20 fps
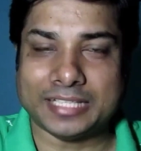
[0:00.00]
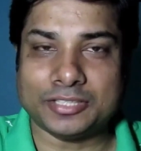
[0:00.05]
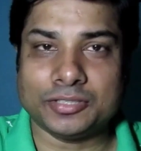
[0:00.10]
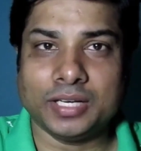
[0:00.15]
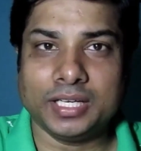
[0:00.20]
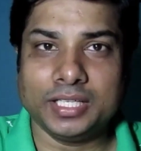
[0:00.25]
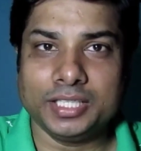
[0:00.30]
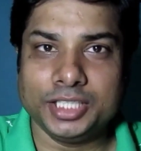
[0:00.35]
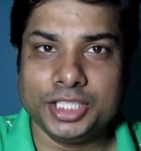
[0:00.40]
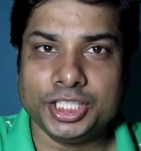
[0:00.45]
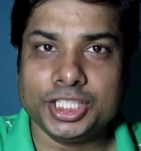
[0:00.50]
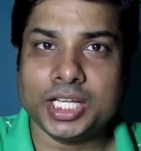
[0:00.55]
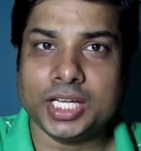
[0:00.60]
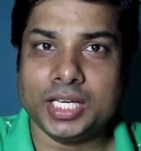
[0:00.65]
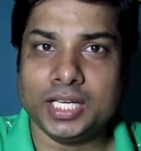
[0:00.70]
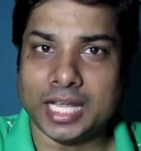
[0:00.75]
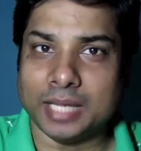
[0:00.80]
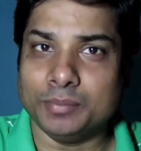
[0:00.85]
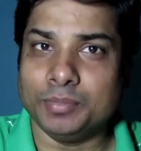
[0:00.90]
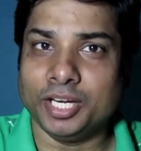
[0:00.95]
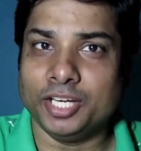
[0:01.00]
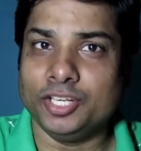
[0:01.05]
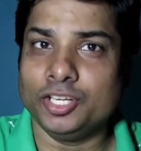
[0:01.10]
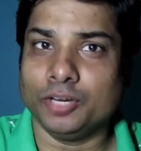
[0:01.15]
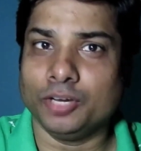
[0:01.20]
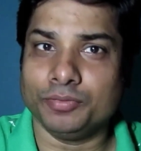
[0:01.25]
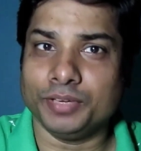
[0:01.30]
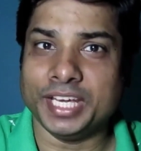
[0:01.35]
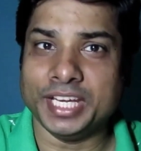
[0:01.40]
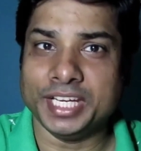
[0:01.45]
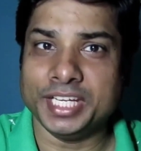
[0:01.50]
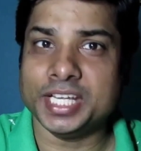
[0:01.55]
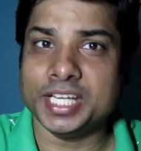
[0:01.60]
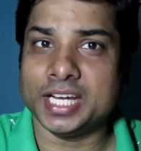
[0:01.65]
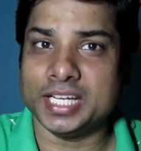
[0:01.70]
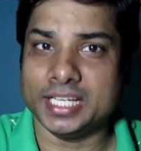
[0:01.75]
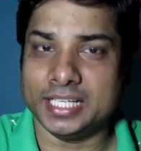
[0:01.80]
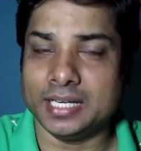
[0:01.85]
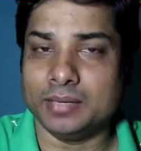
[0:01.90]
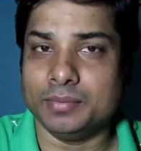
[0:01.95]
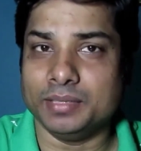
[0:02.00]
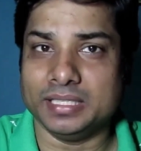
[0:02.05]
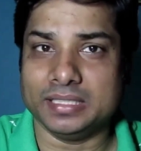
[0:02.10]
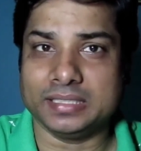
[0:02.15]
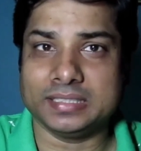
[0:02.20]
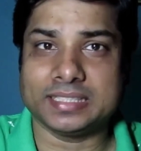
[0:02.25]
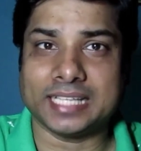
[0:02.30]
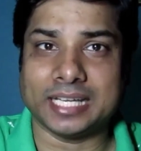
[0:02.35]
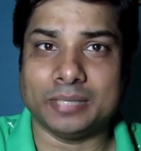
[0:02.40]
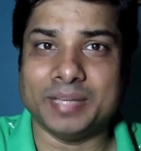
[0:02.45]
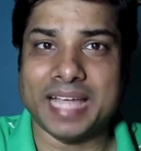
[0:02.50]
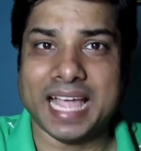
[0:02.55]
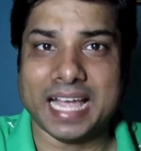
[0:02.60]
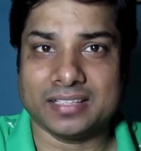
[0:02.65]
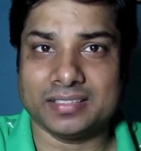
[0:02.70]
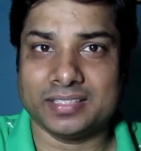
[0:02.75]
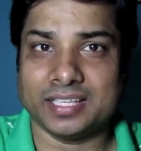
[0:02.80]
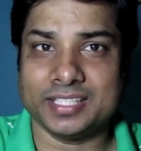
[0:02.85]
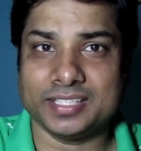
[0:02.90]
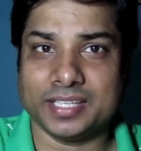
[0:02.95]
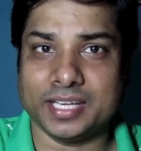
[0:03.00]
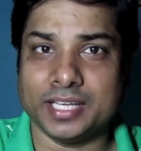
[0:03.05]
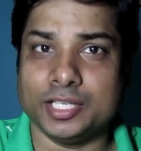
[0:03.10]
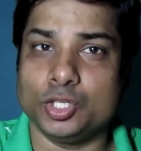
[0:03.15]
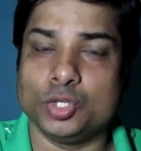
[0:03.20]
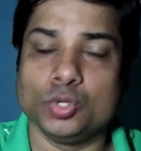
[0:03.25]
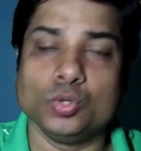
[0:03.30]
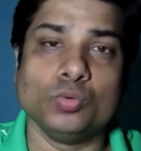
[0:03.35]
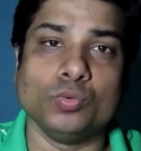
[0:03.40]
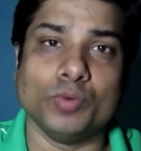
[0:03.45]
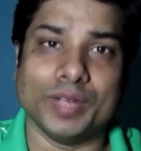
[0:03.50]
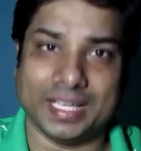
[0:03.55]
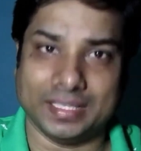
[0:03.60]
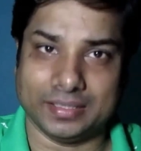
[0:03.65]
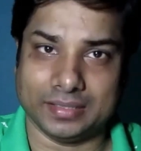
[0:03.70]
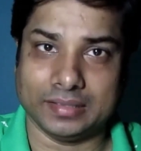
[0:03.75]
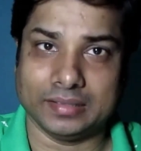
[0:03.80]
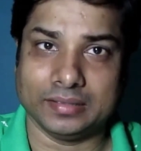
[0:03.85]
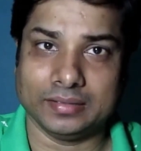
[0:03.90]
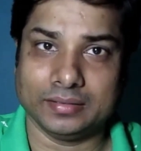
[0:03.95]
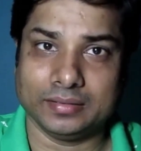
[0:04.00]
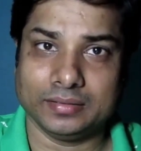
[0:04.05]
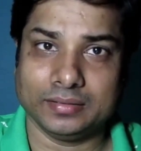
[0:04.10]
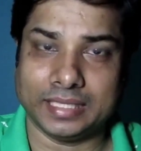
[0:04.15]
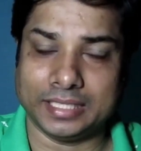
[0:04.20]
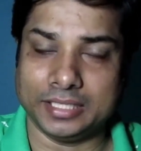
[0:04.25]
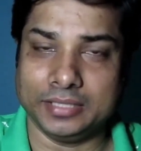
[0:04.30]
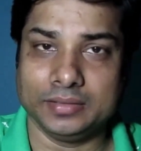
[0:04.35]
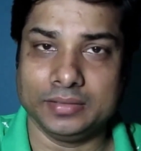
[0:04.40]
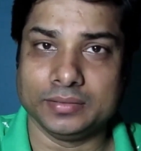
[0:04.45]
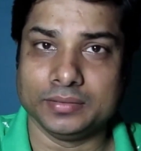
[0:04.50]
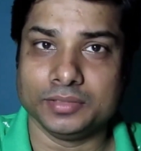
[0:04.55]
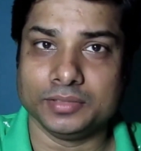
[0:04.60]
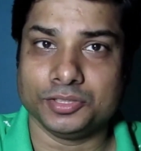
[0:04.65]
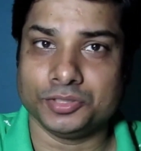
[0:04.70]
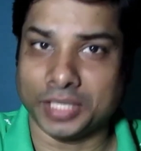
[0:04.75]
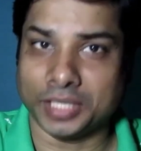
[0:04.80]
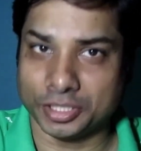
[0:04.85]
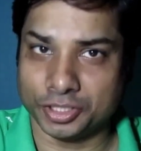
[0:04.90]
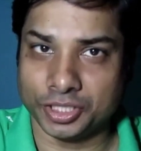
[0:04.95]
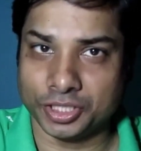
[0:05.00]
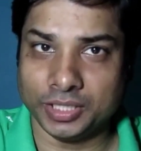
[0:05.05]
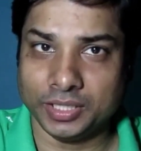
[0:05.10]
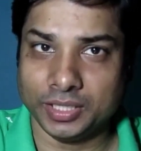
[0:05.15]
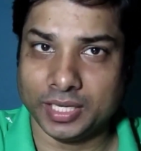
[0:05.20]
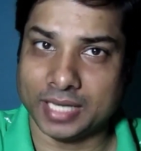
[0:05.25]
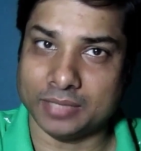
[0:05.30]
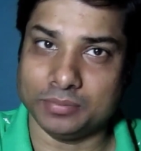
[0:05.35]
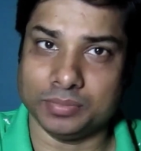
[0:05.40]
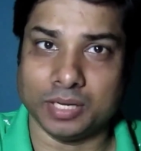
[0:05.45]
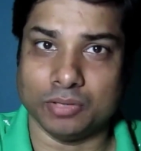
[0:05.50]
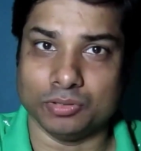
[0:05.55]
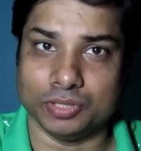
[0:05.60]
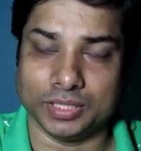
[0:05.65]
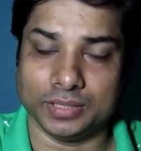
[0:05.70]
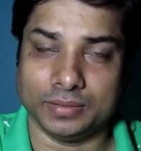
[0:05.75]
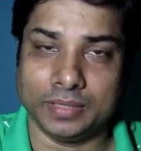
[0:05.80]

National Digital Library of India database can be accessed in two ways, that is, searching and browsing.